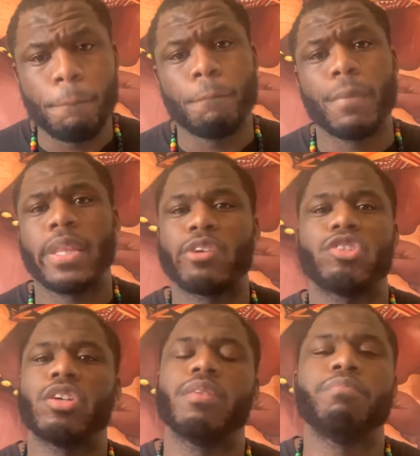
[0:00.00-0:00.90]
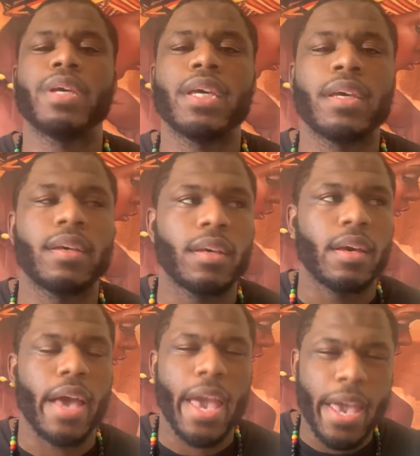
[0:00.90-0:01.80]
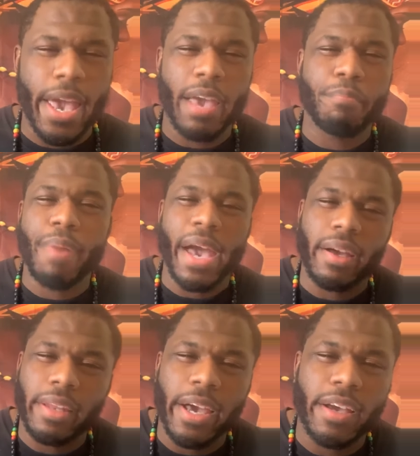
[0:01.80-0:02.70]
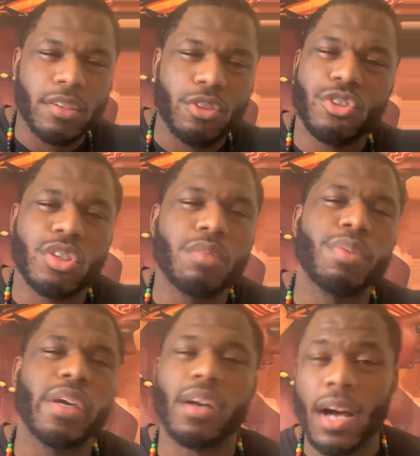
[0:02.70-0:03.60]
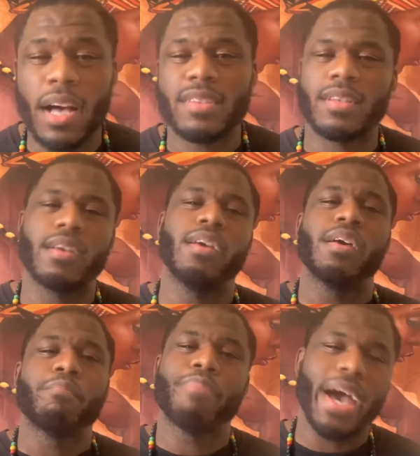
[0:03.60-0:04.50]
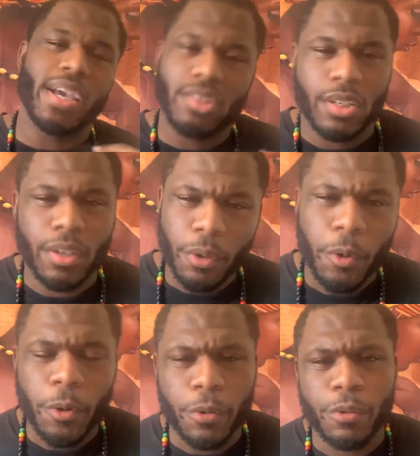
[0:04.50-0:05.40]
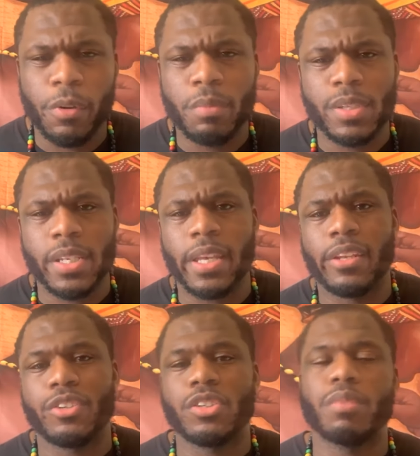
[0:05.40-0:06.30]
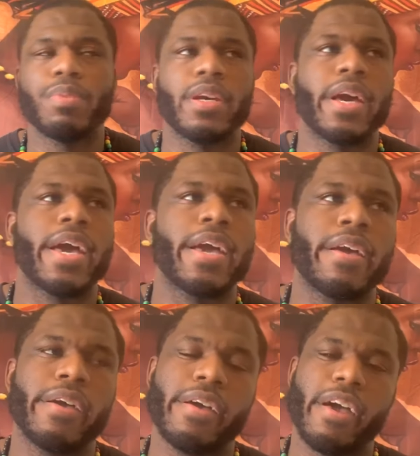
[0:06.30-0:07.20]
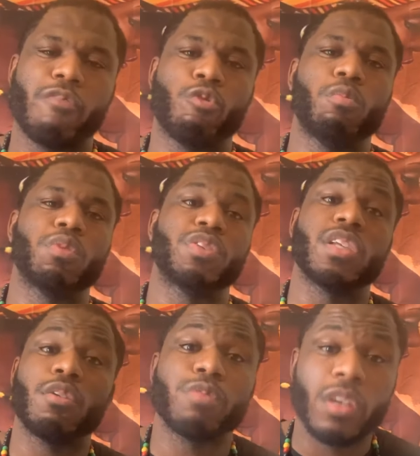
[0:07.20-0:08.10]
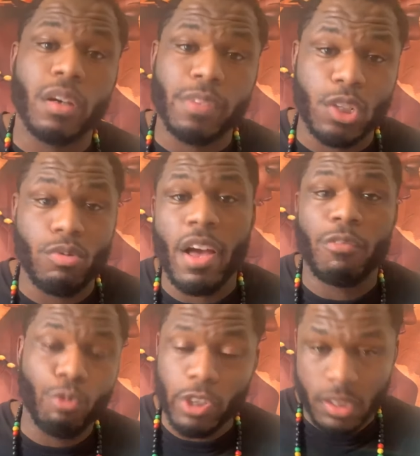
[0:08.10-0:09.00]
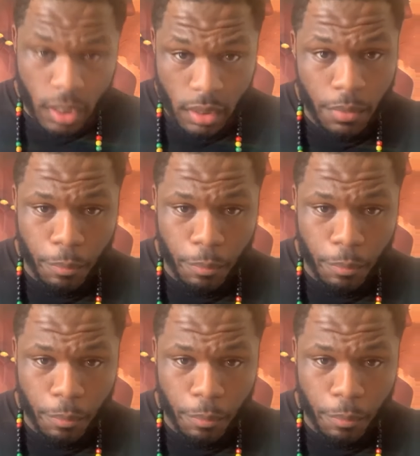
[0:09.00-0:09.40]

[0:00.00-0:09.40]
And there shouldn't be a backlash. There shouldn't be a constant bashing. You know what I'm saying? There should be a form of self-love that you have for each other.